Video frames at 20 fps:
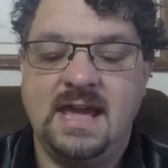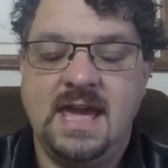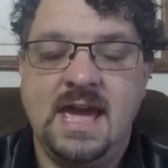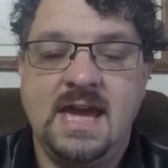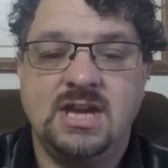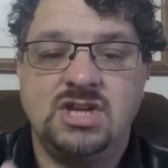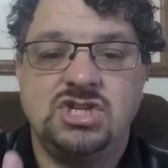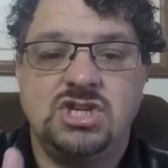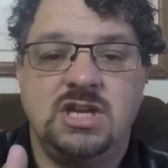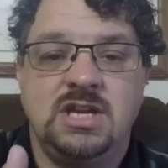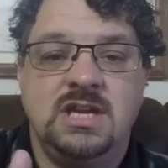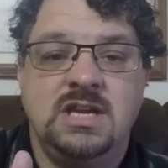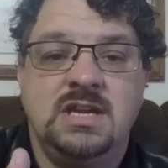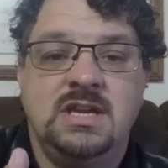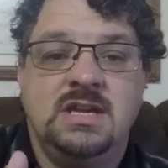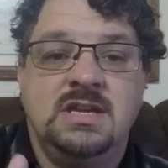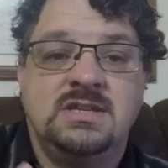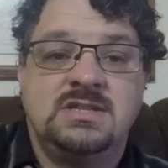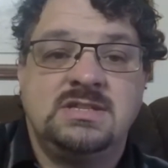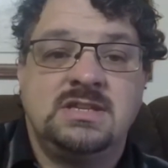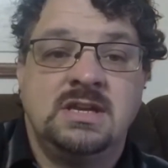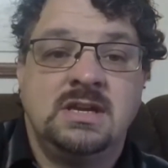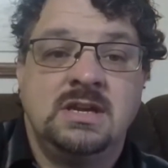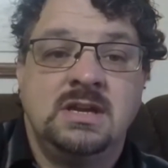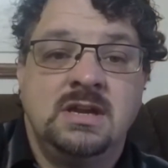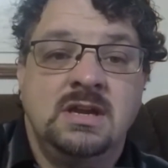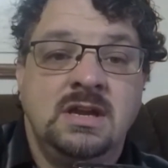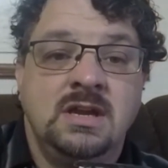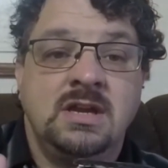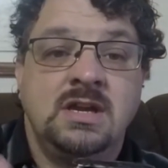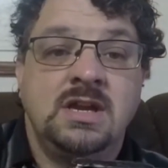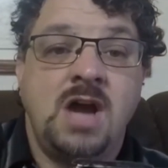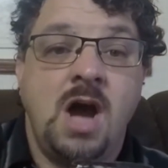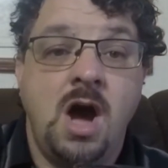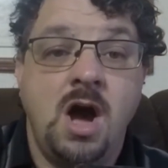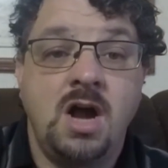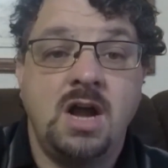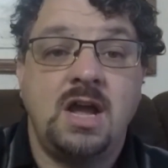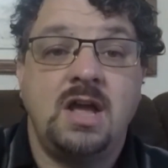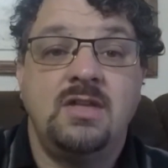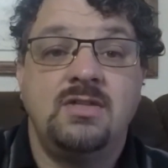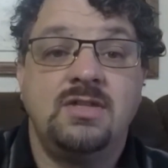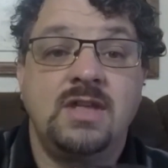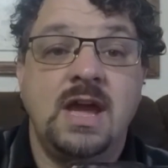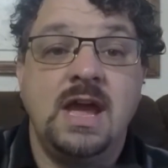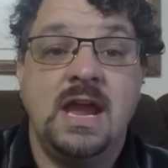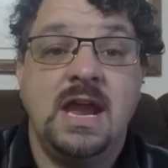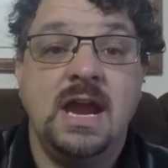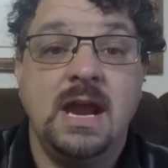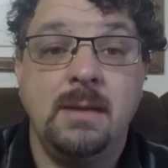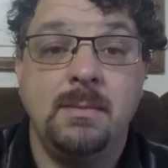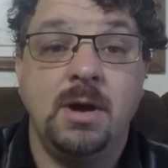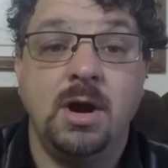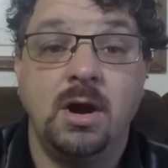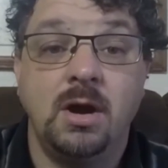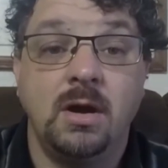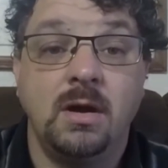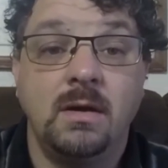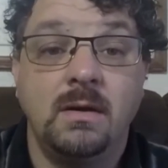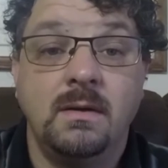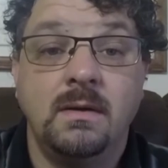action is cock the hammer.